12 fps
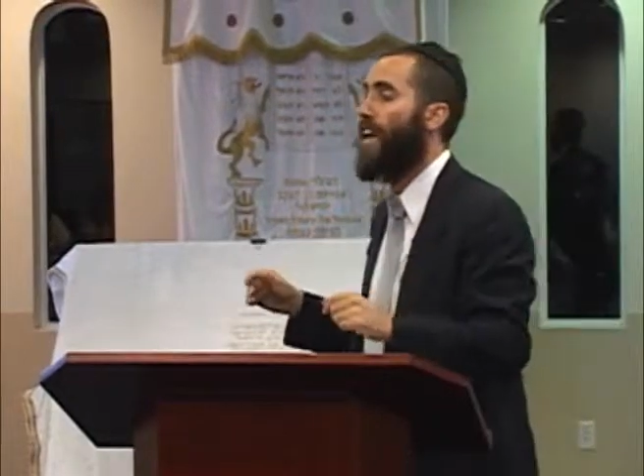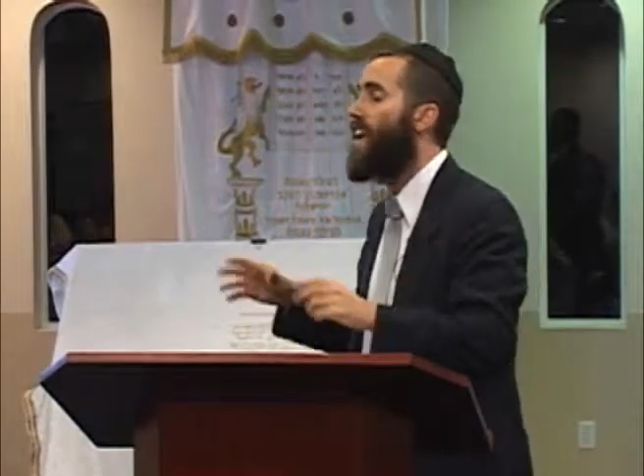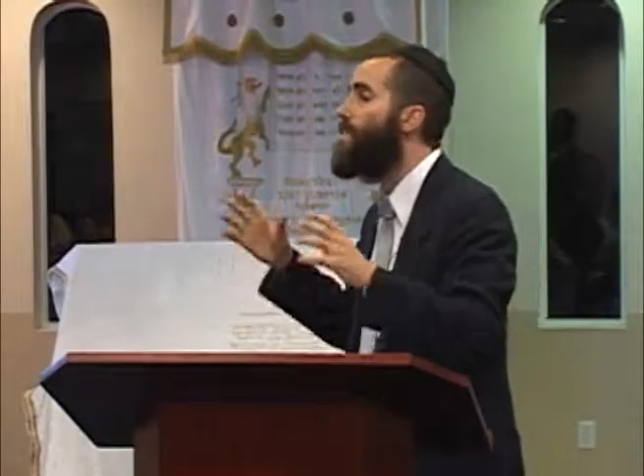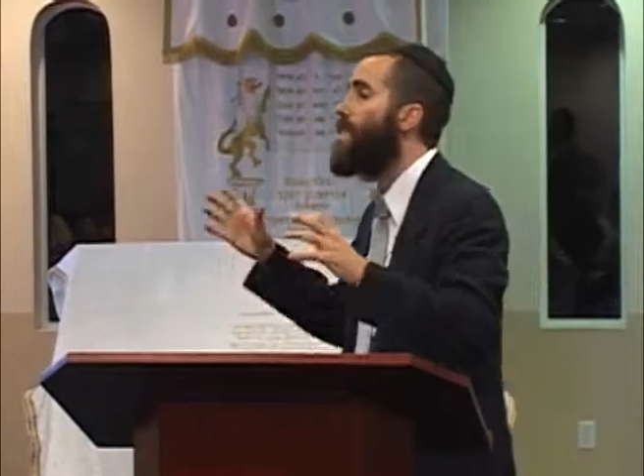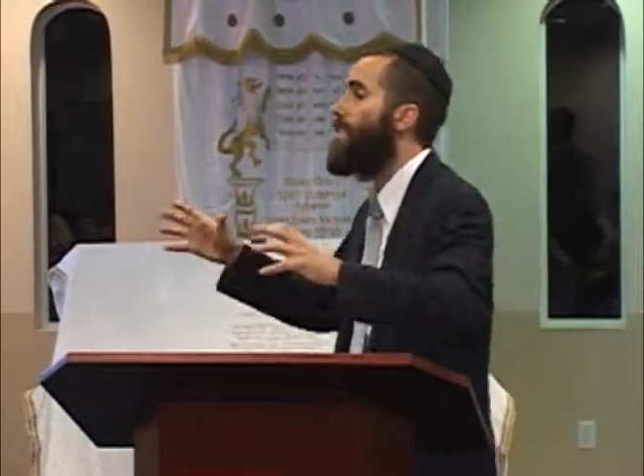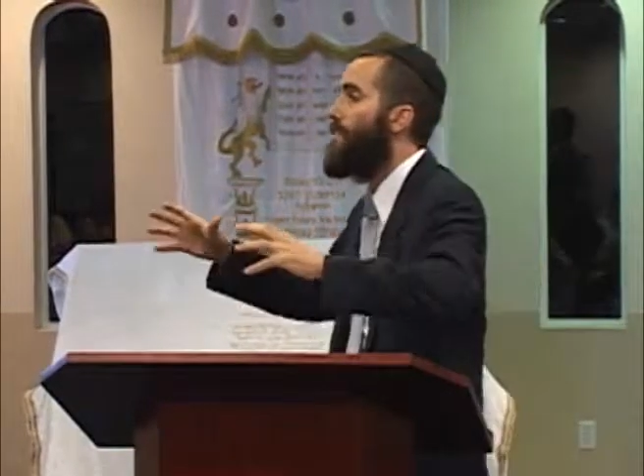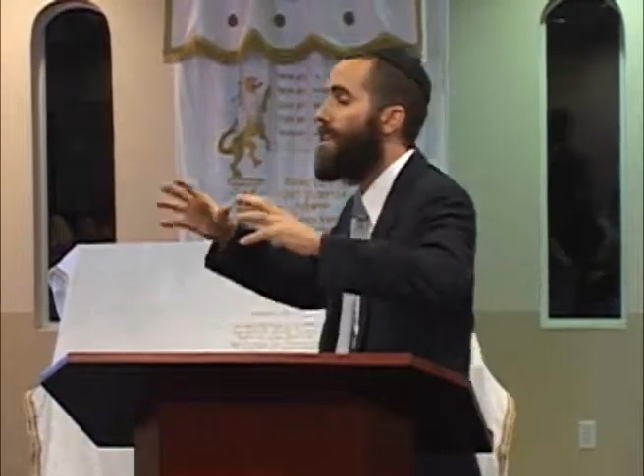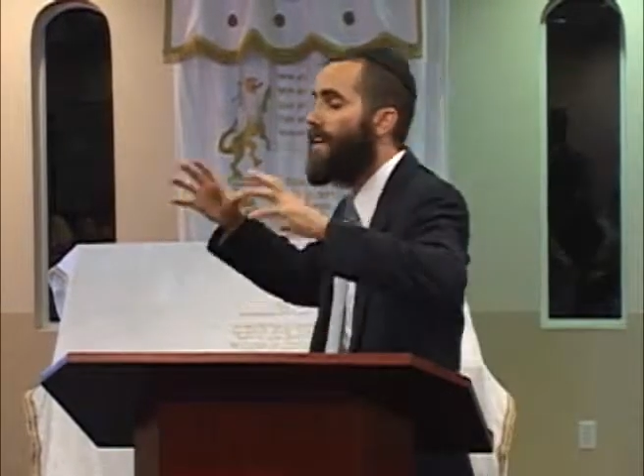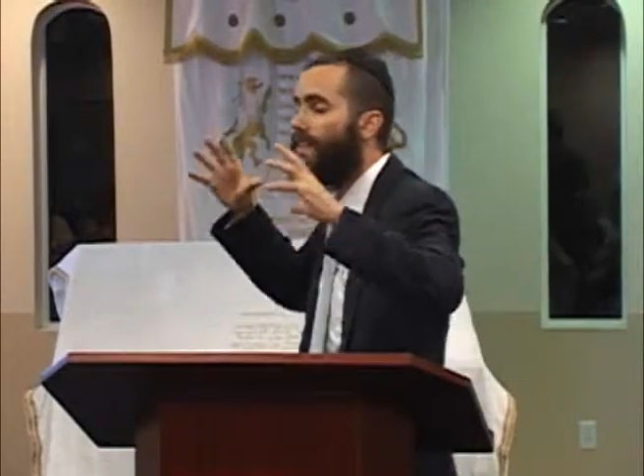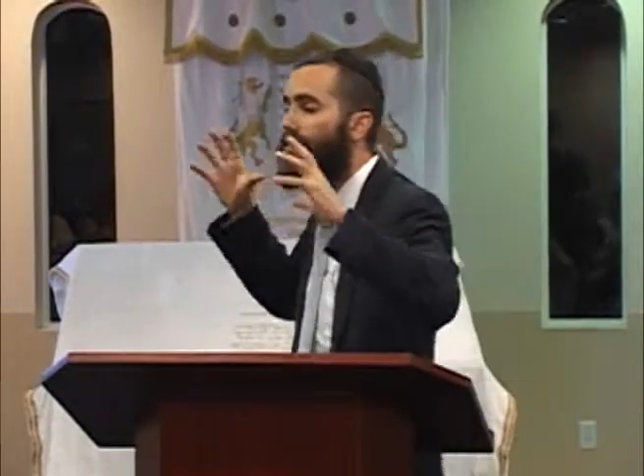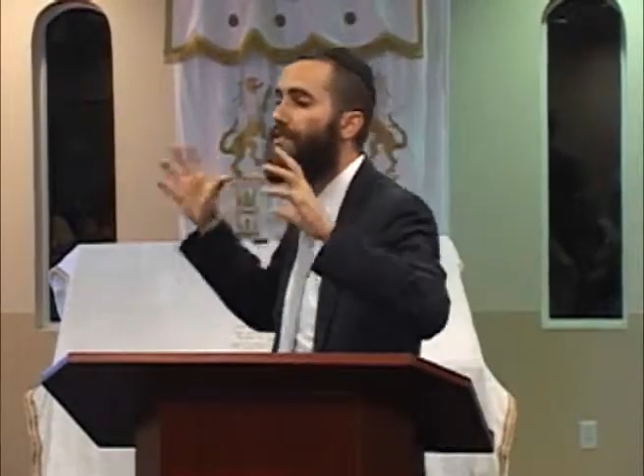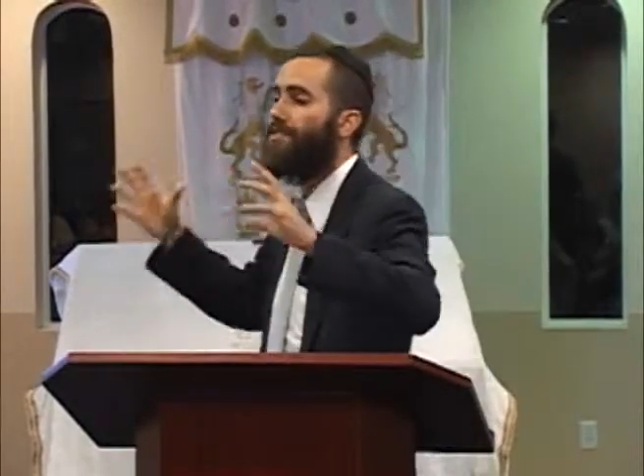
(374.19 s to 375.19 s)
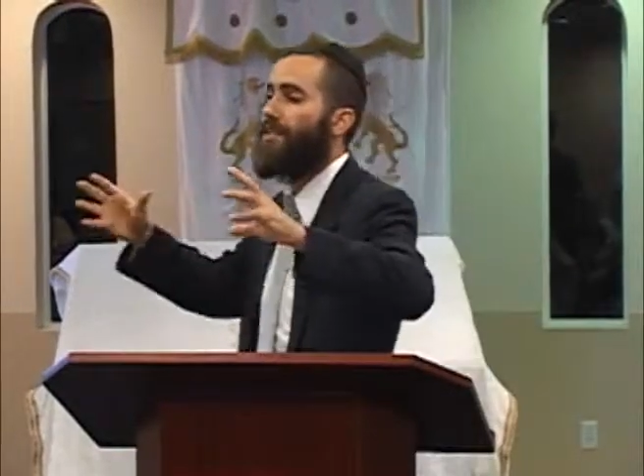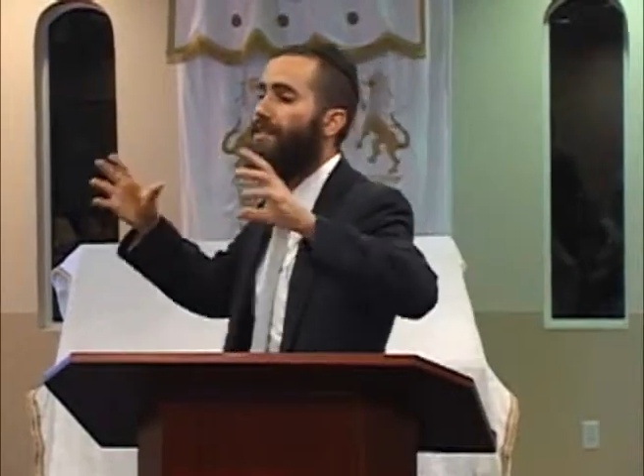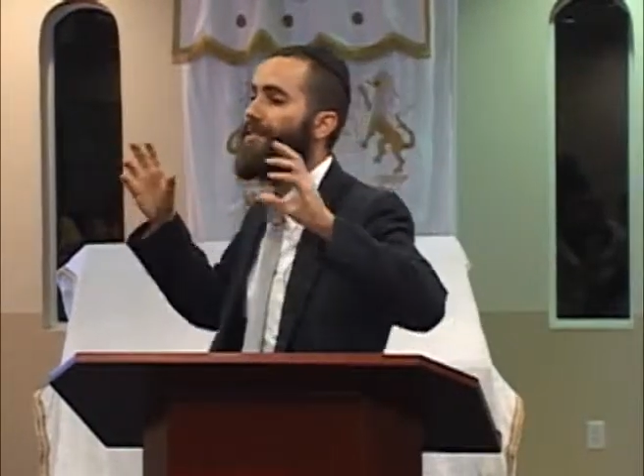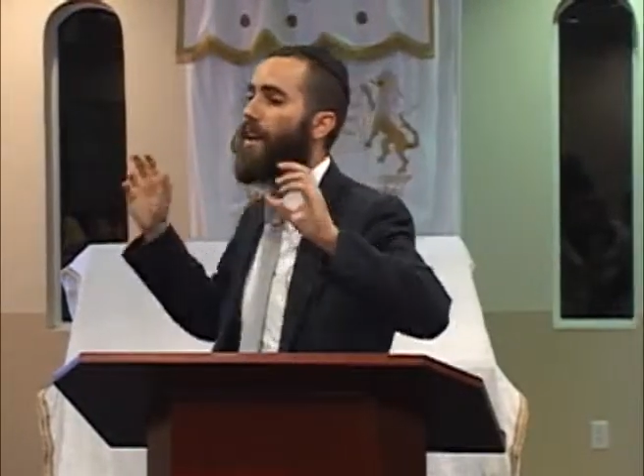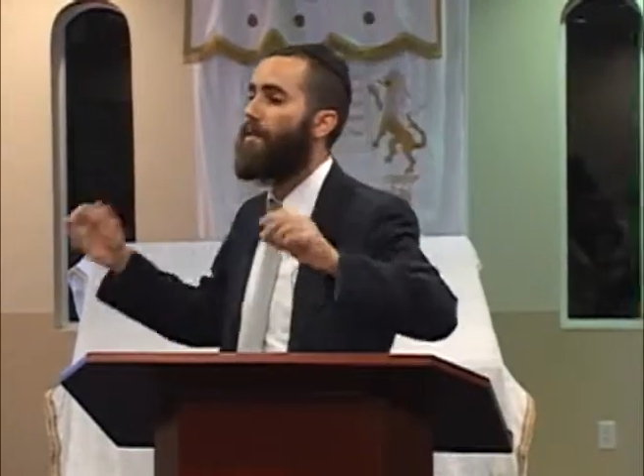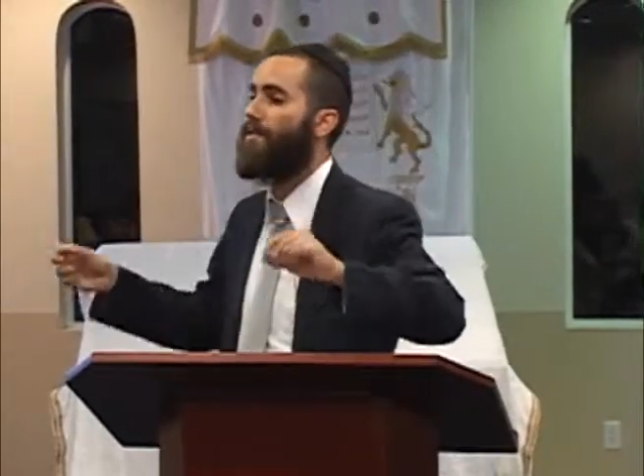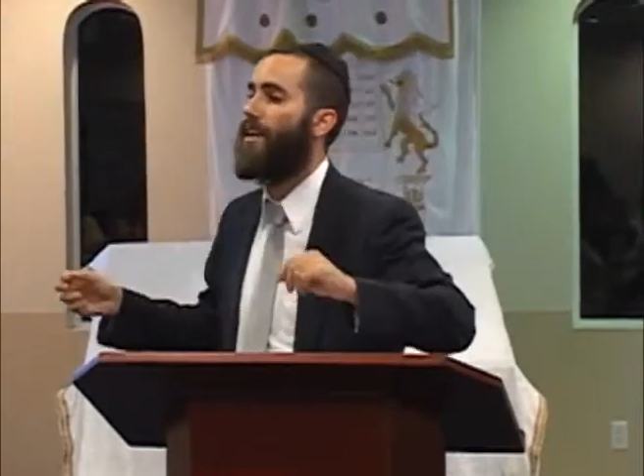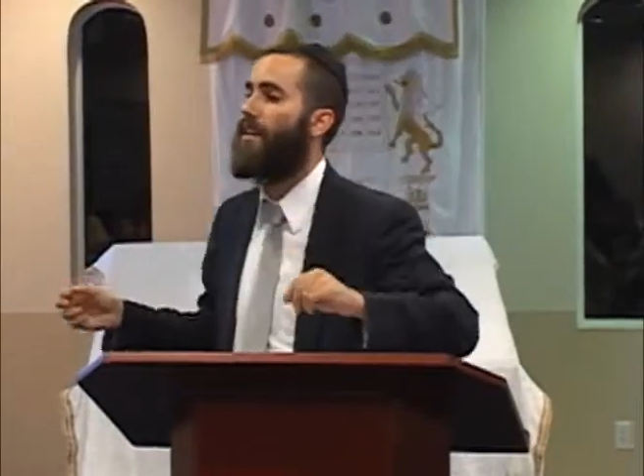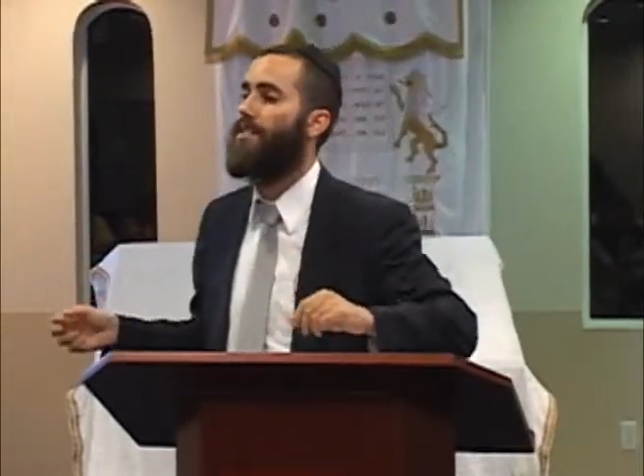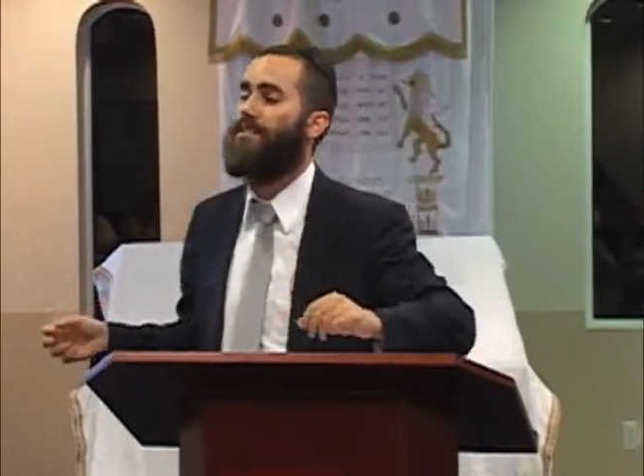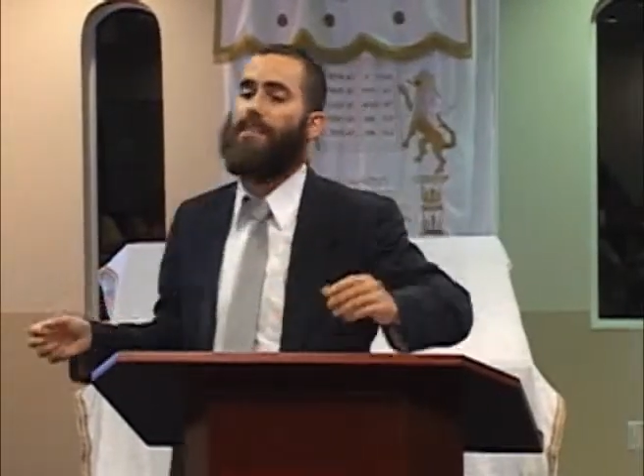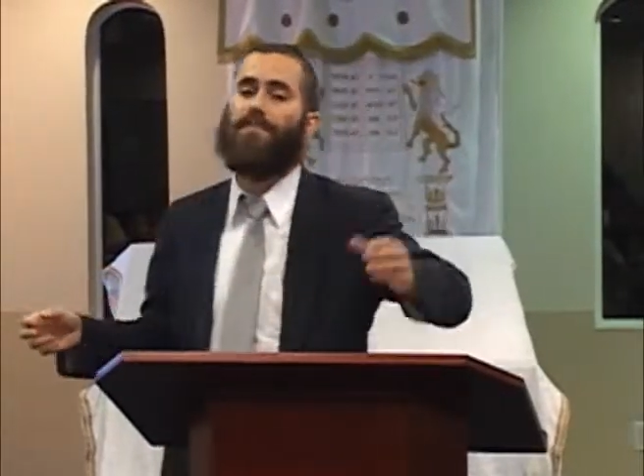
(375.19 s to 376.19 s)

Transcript: Everything existing simultaneously